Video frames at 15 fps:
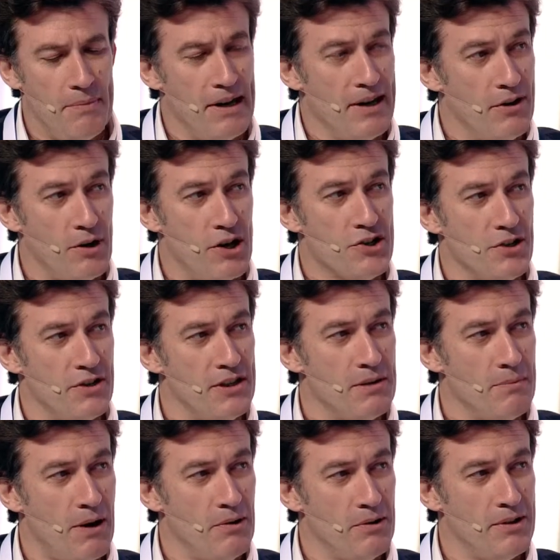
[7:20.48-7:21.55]
big question is
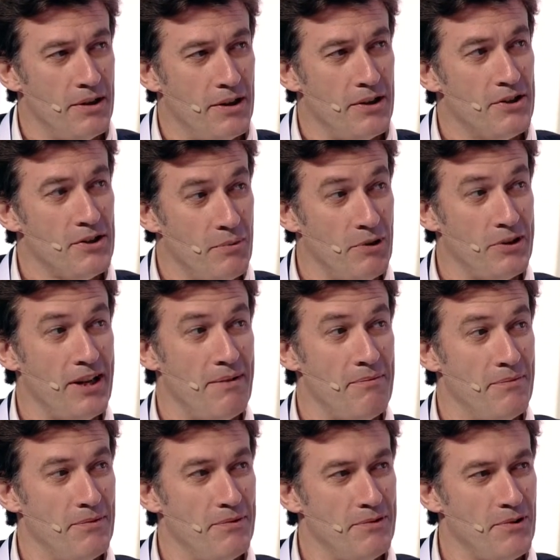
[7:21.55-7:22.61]
about
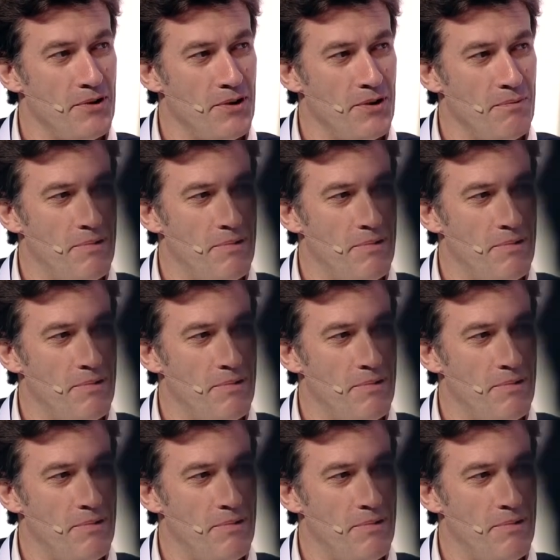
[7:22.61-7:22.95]
summertime for